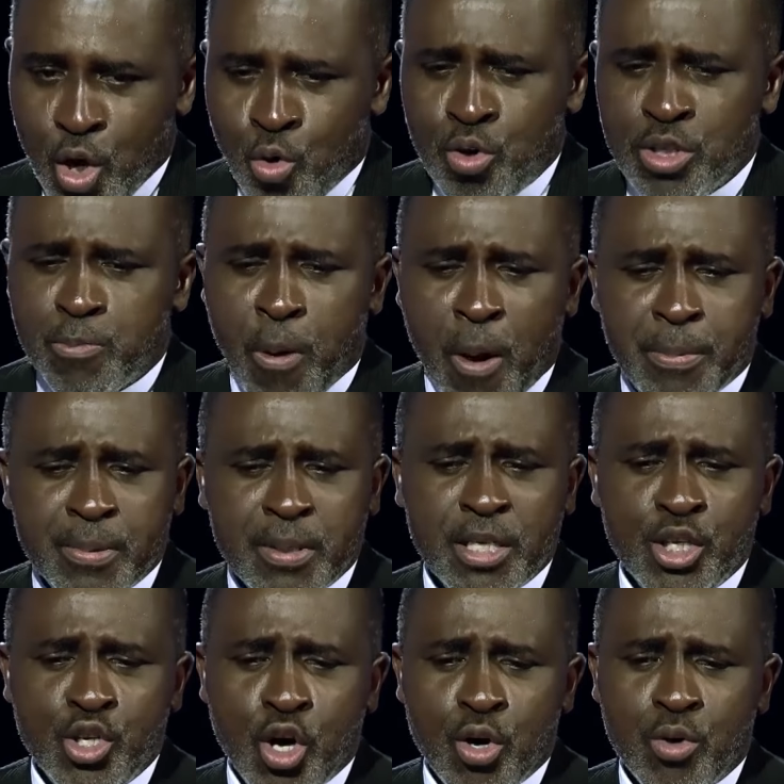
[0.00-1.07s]
Who is popularly
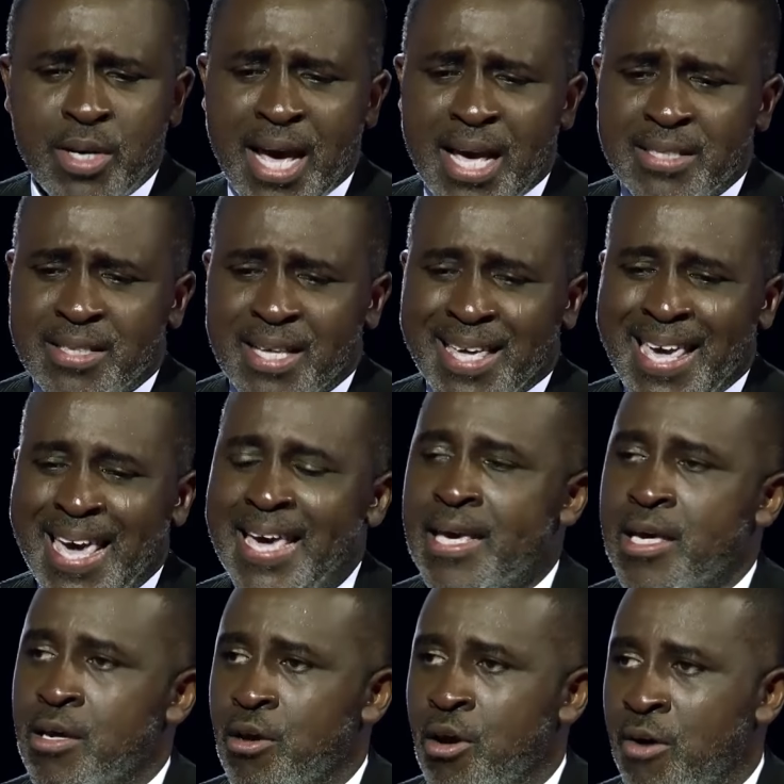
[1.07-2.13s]
known as the
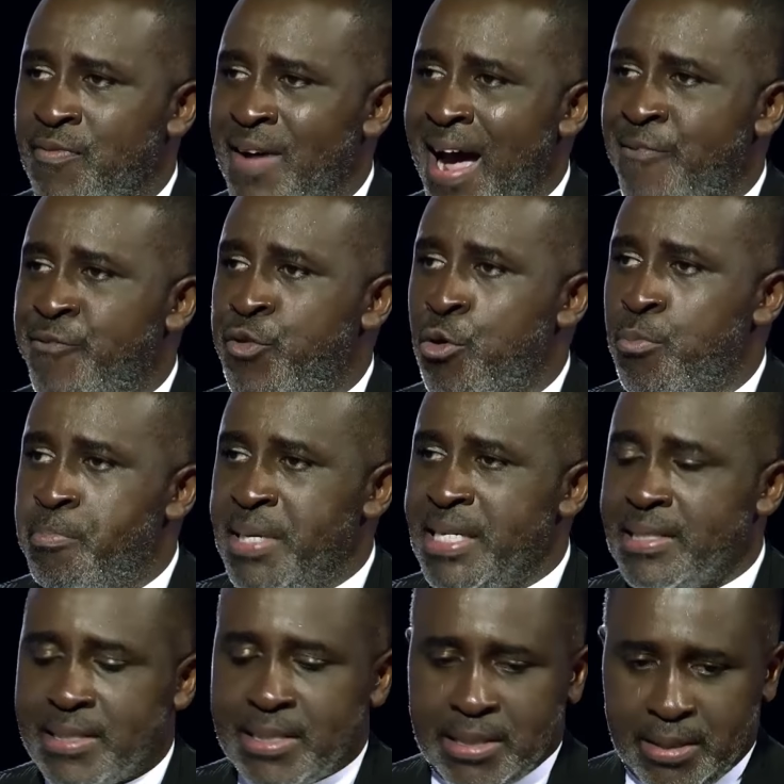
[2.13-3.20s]
king of
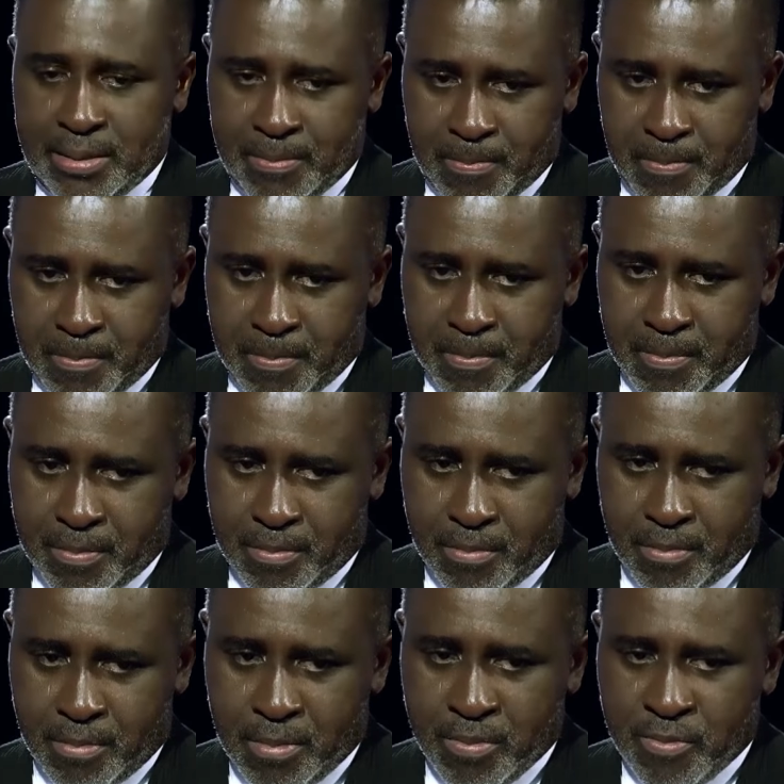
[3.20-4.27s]
Afrobeat?
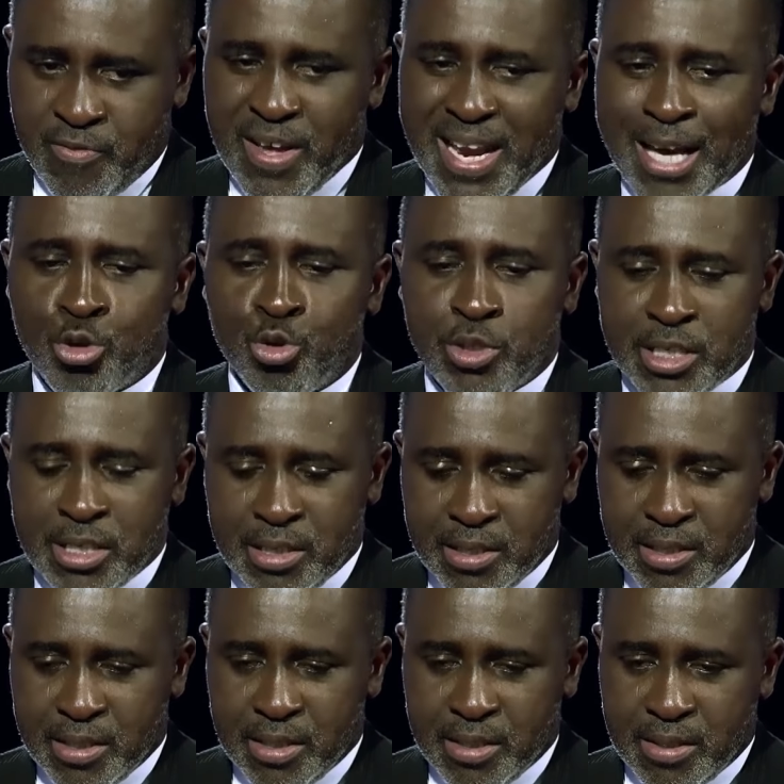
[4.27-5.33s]
Fela Kuti.
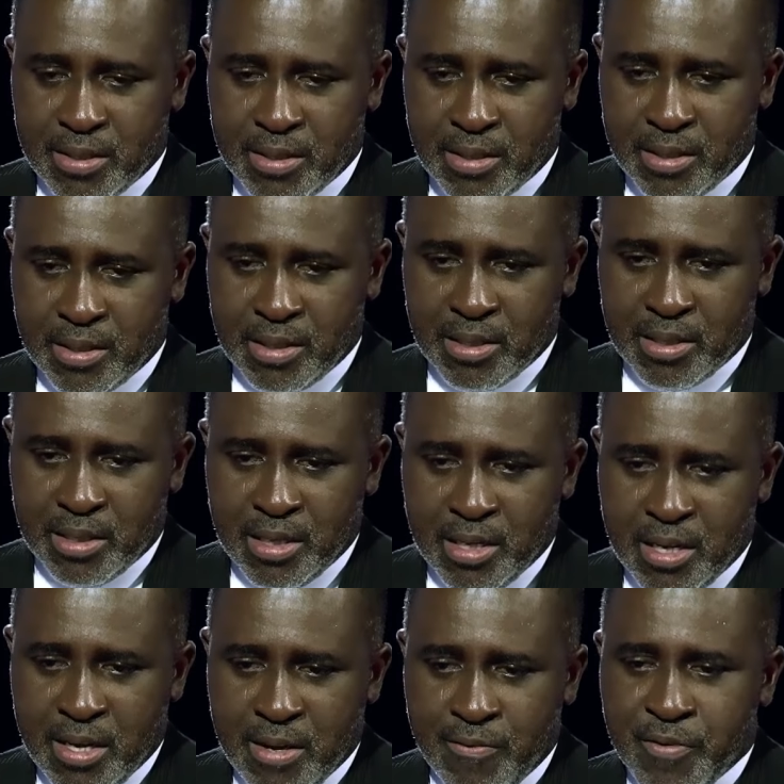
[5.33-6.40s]

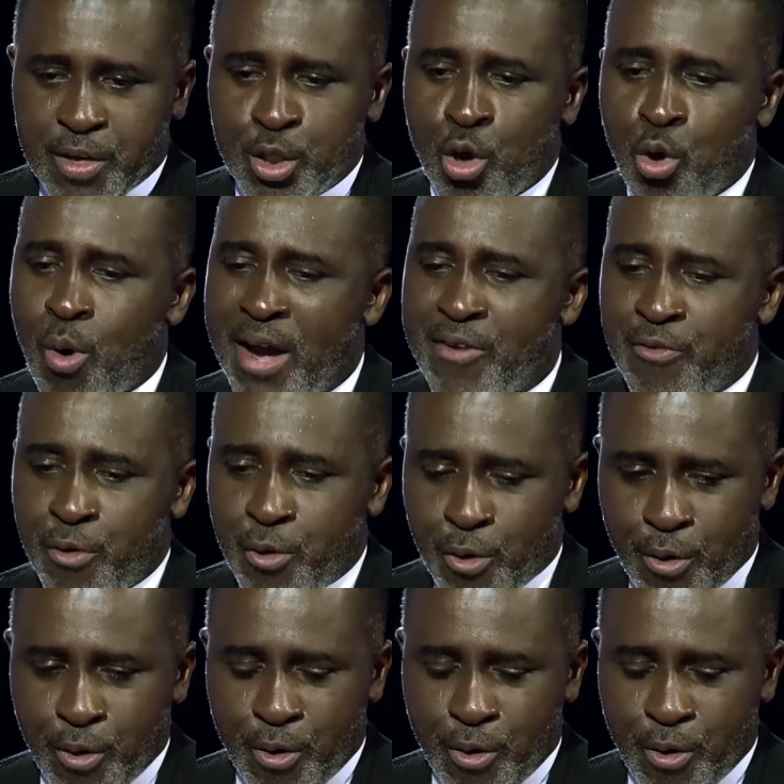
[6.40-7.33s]
Victor Oyifo.